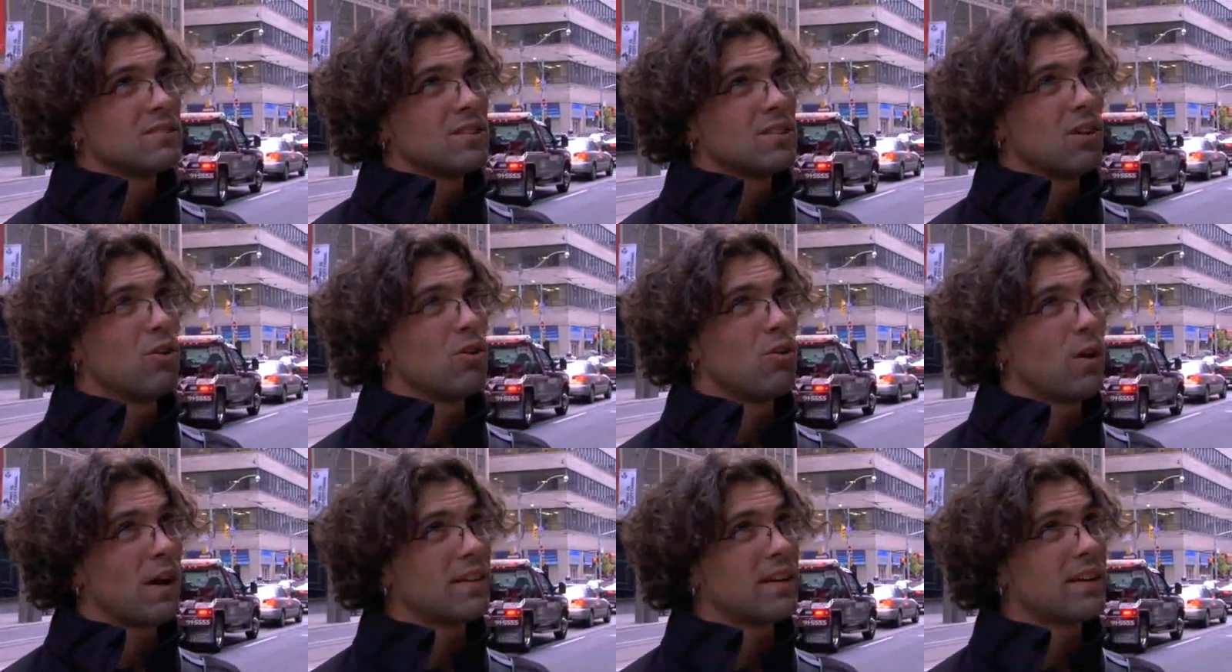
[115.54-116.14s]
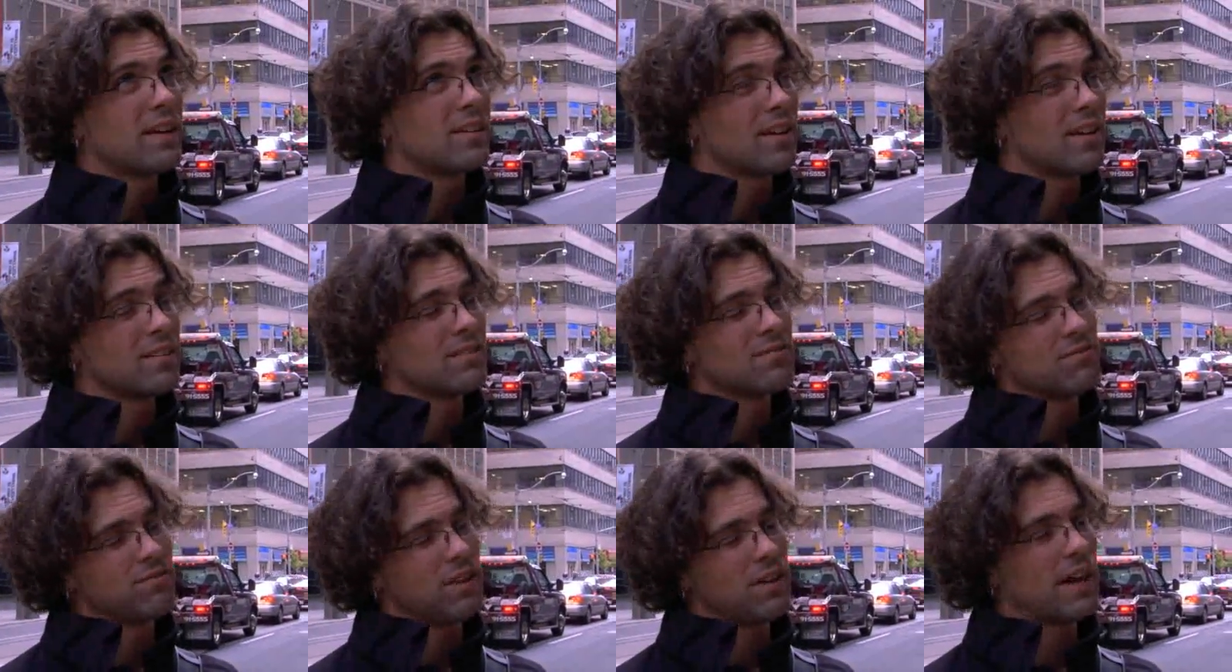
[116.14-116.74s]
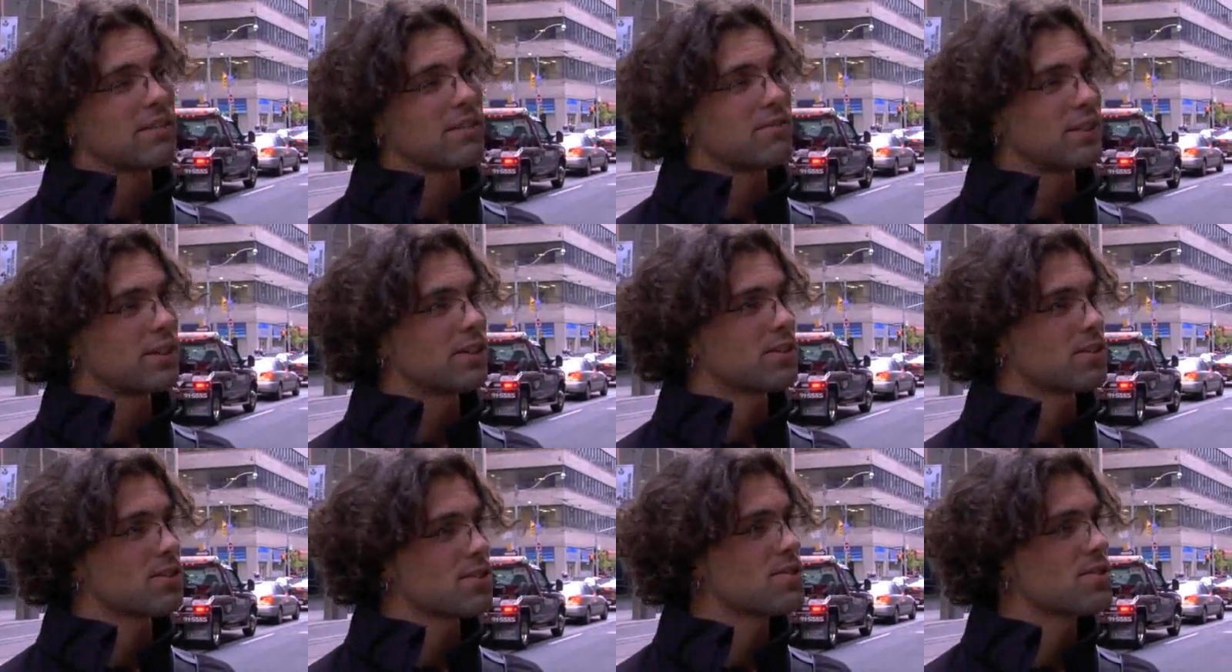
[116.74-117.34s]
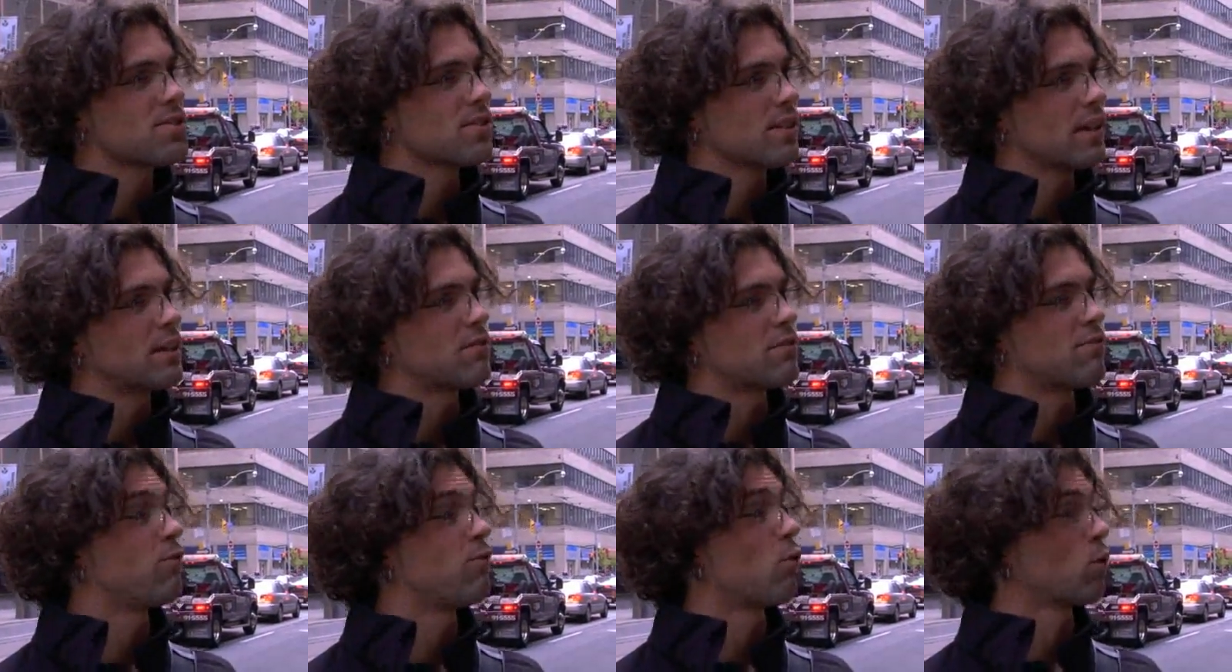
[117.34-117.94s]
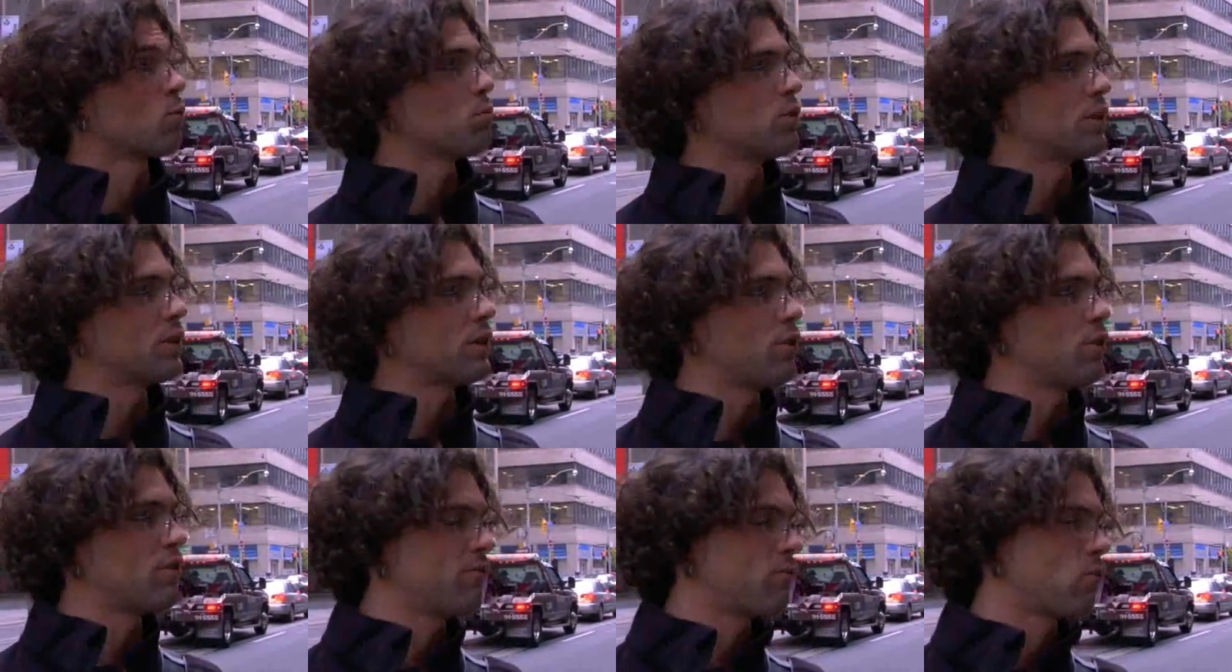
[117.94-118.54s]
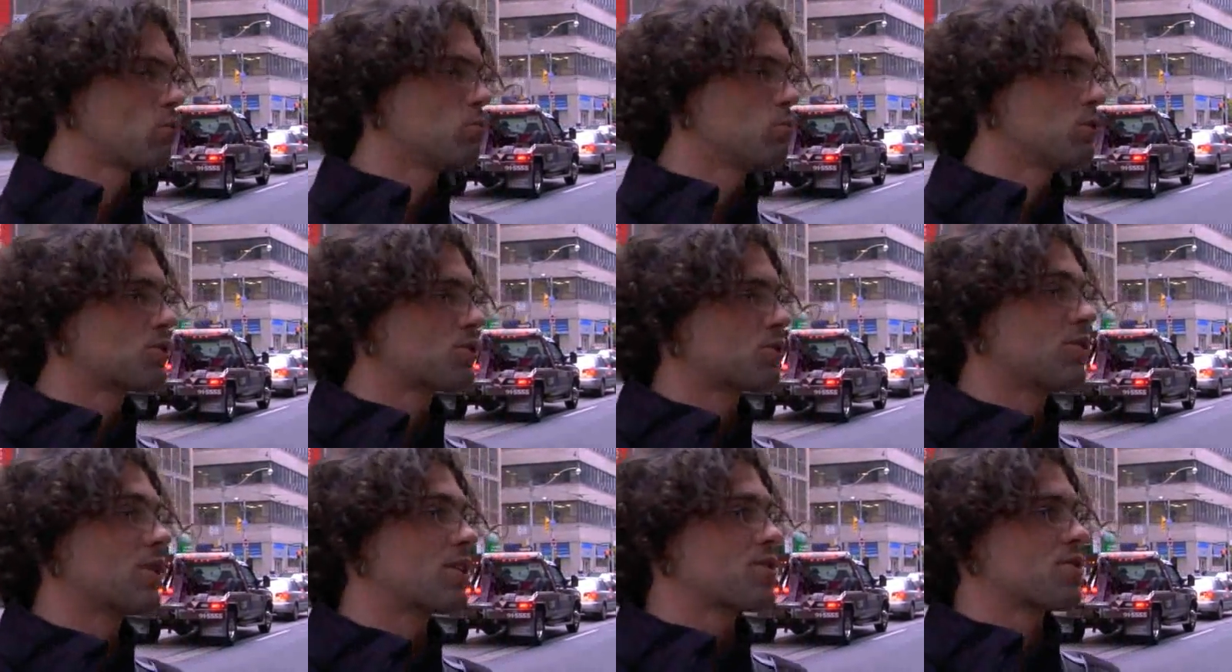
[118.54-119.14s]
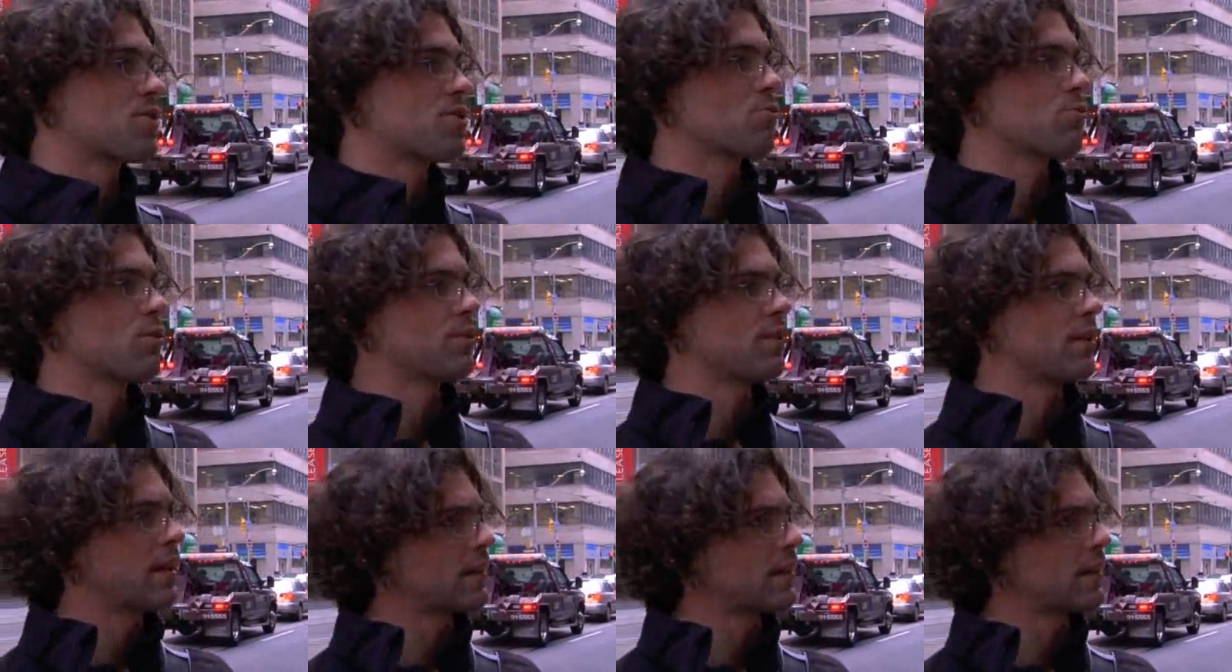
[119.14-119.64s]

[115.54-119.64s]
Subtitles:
5 years, kind of formally, with a formal structure with an